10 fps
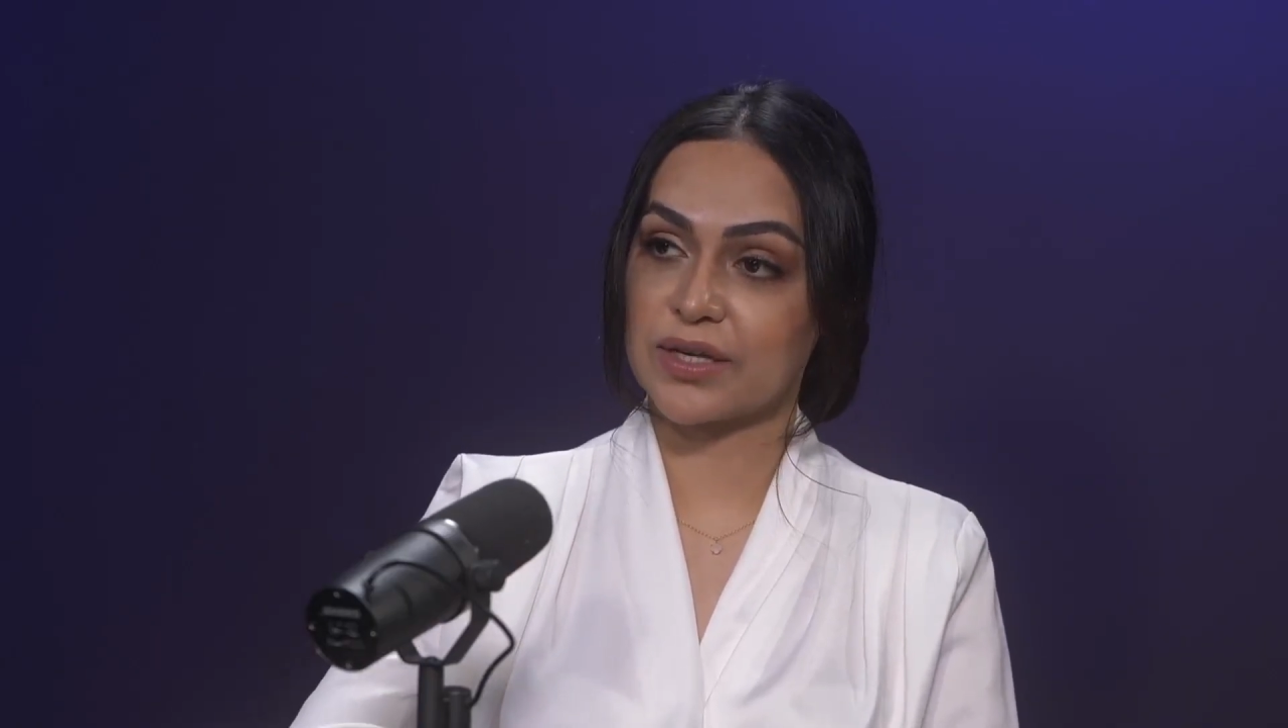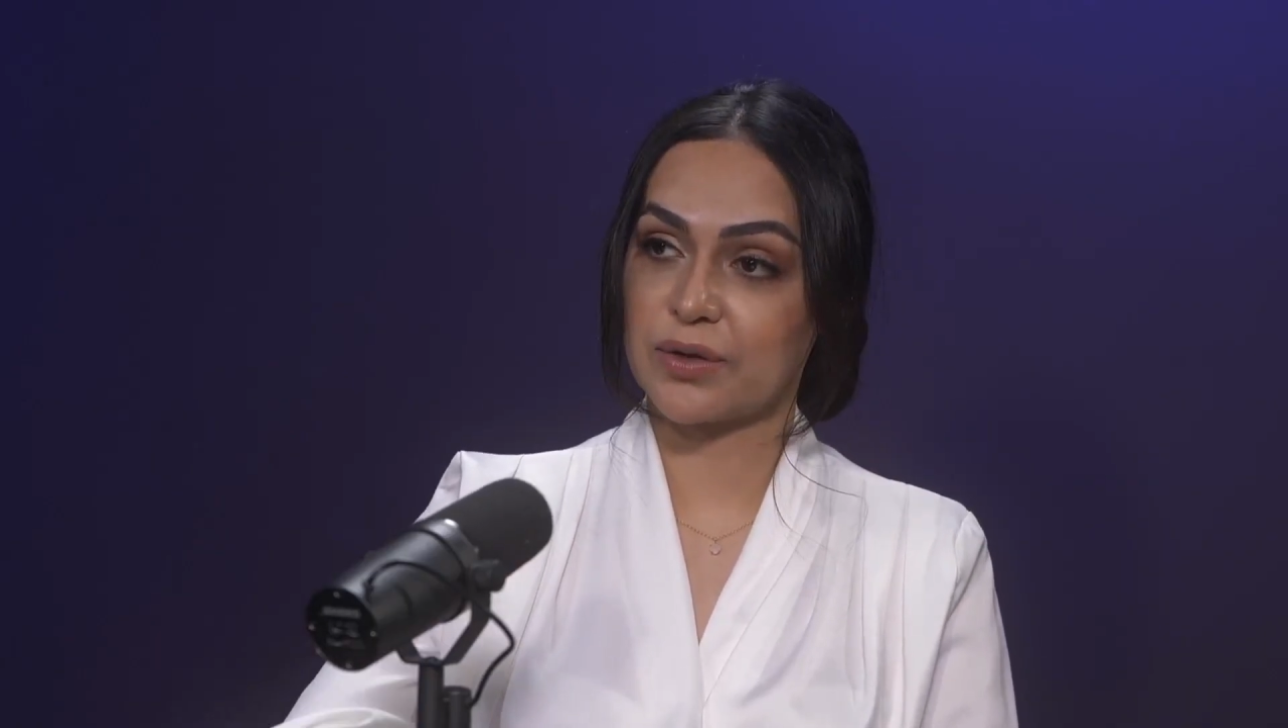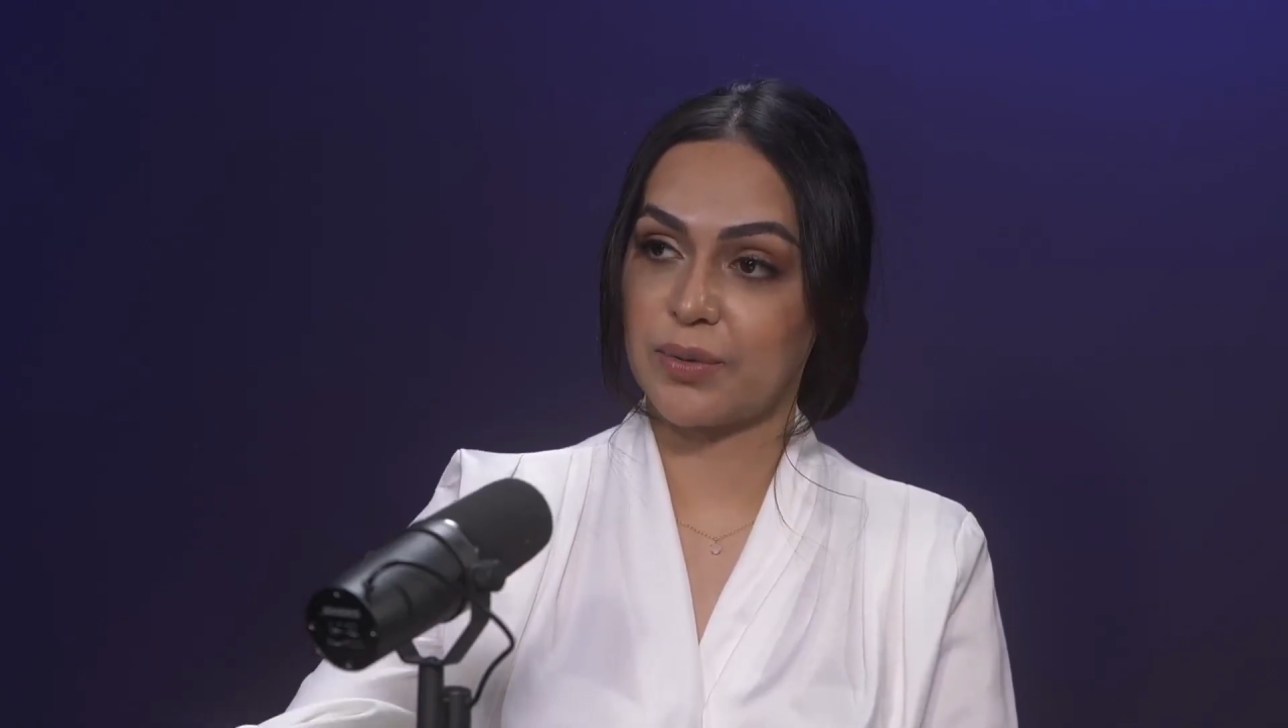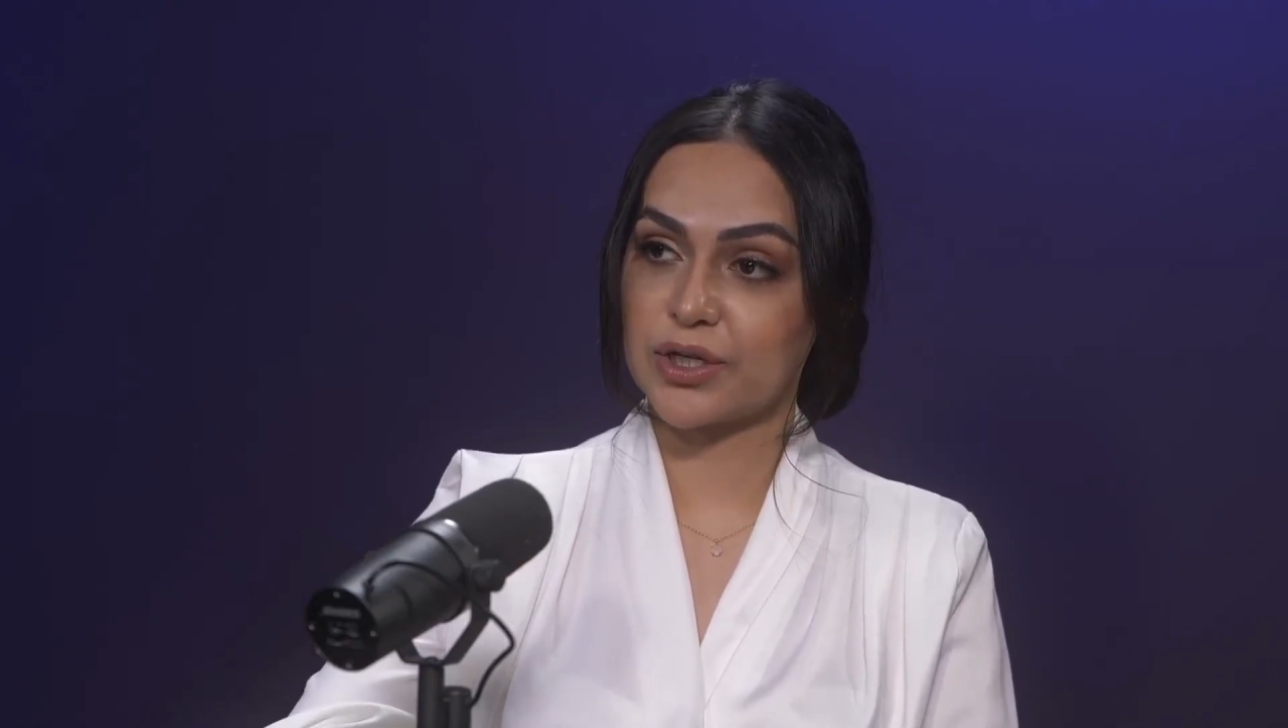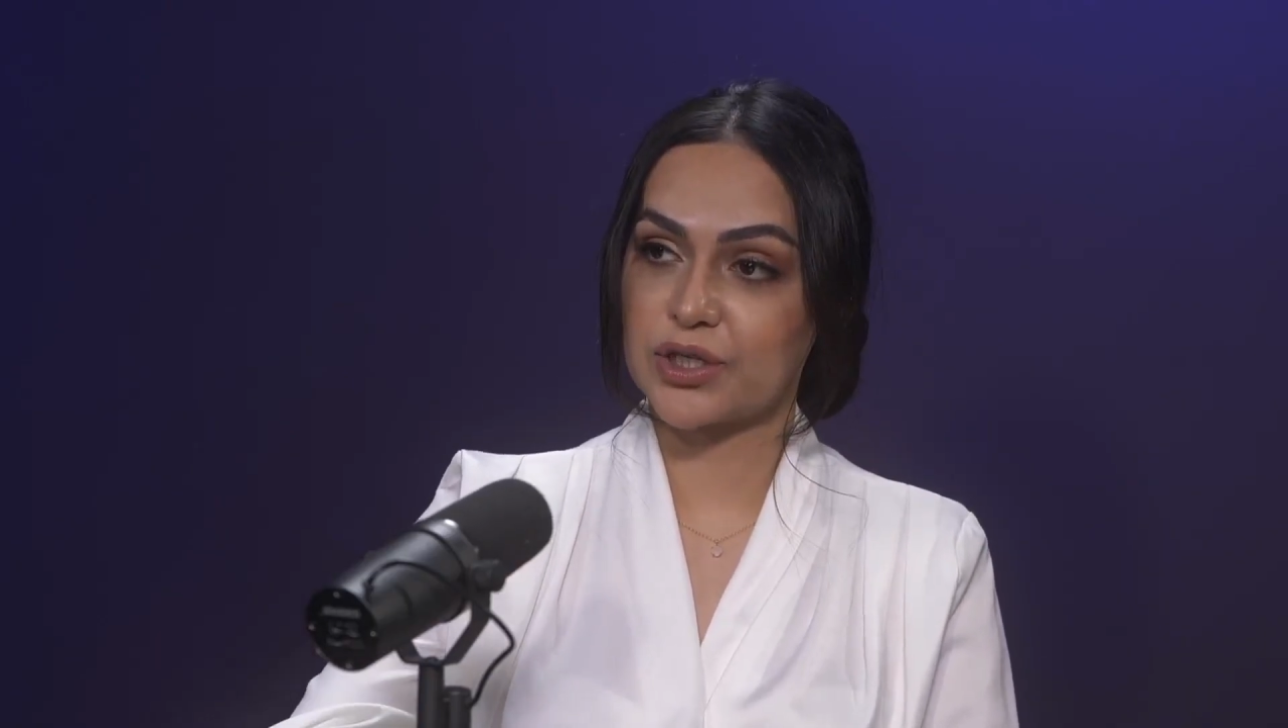a
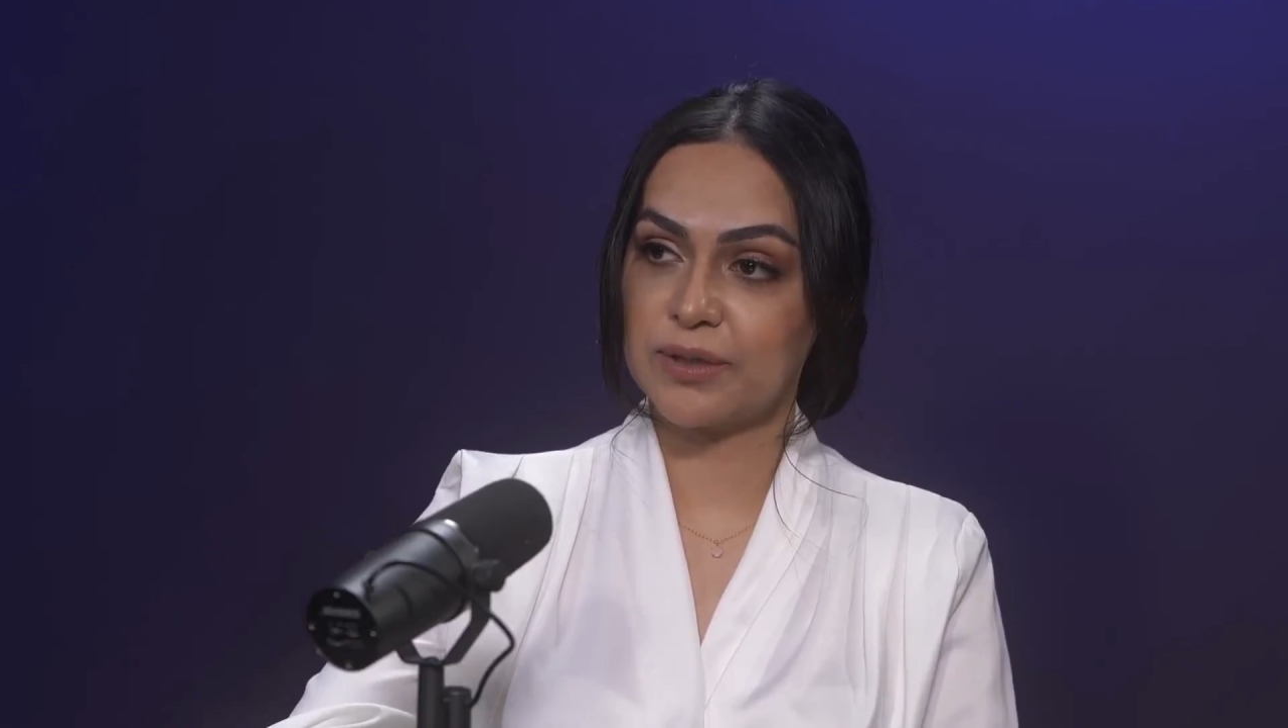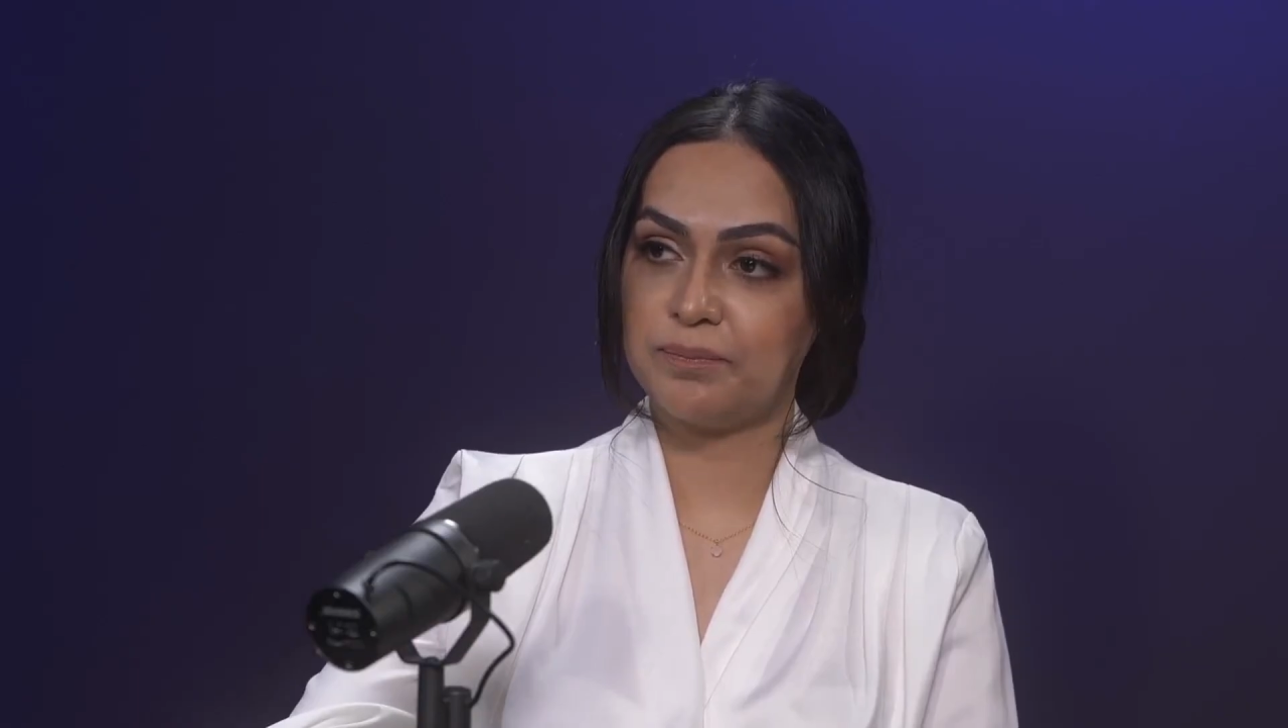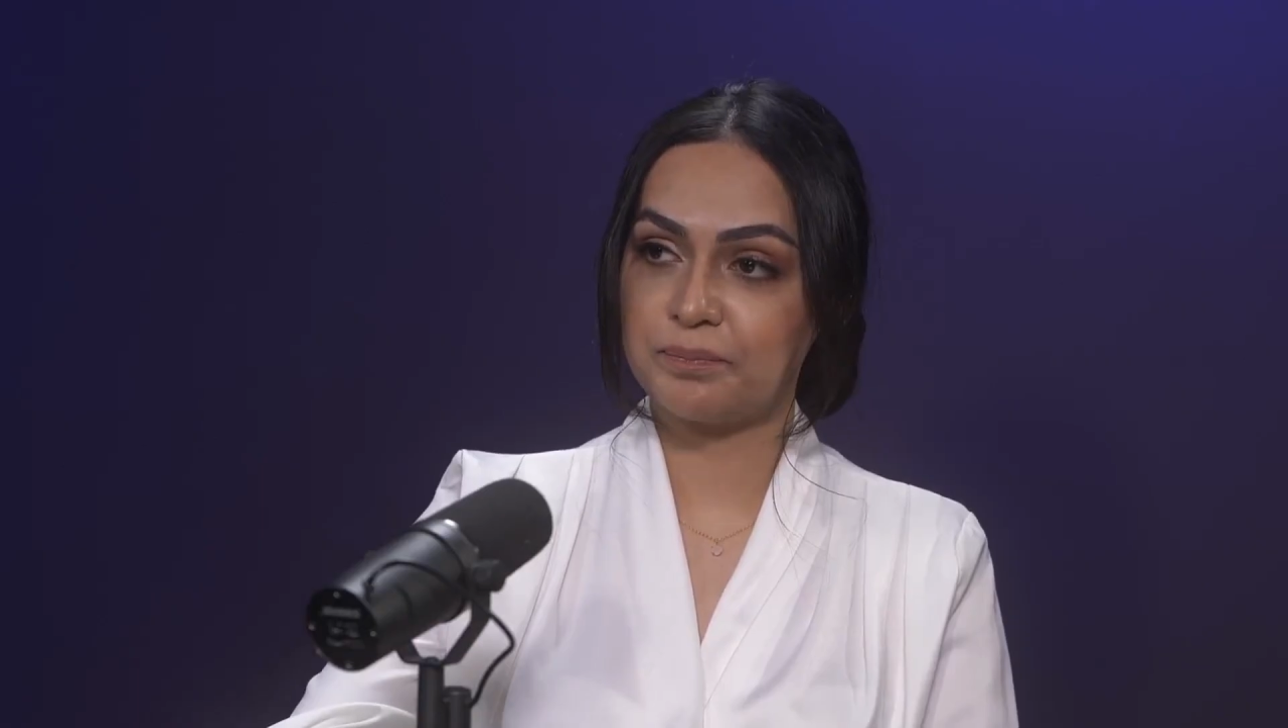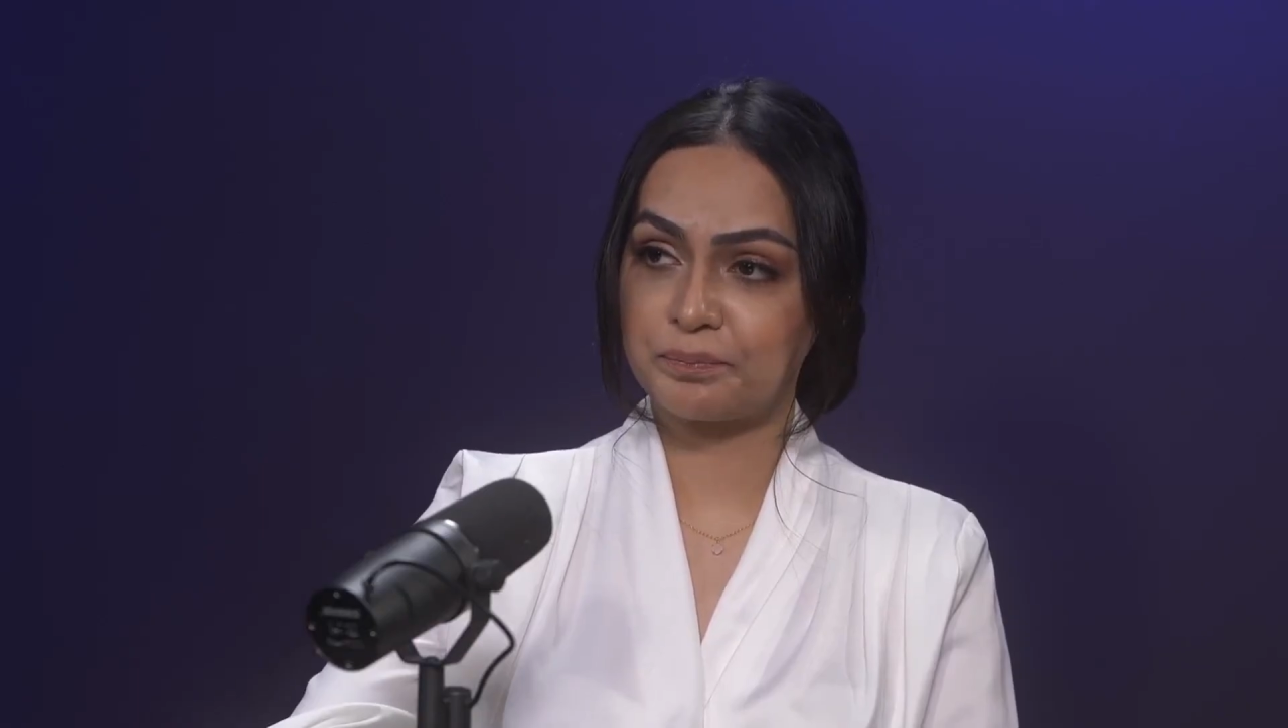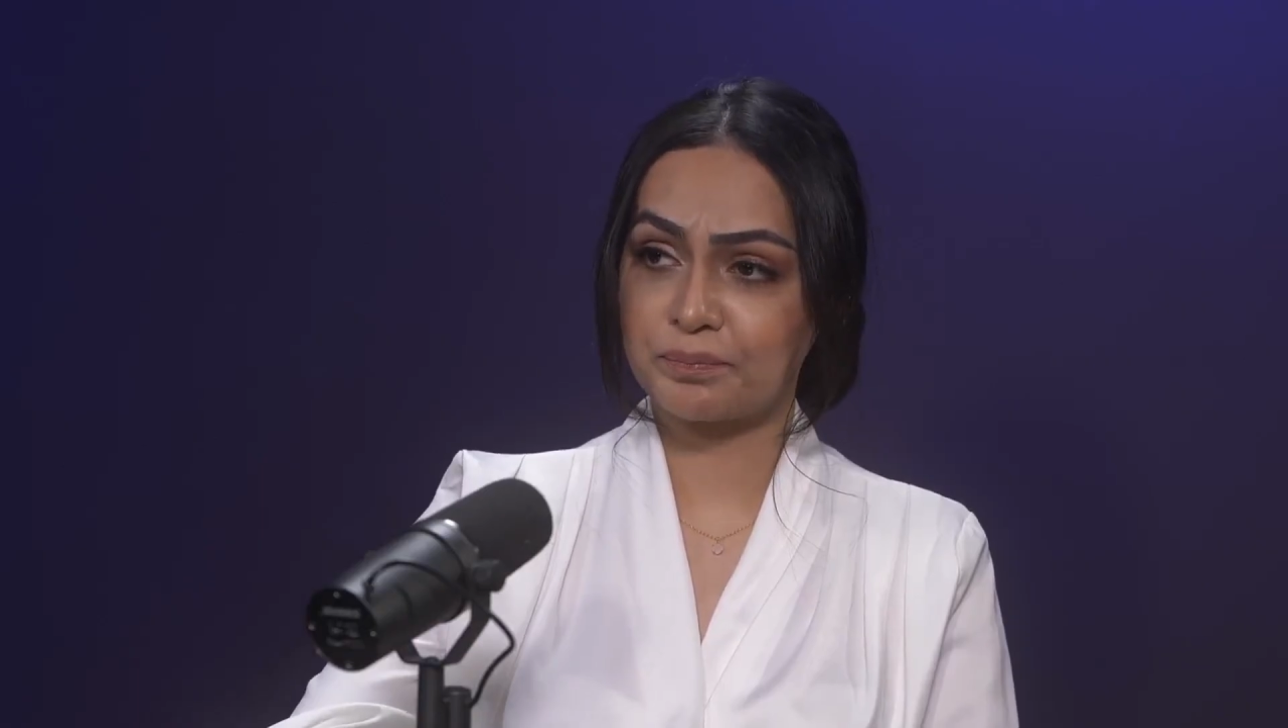question,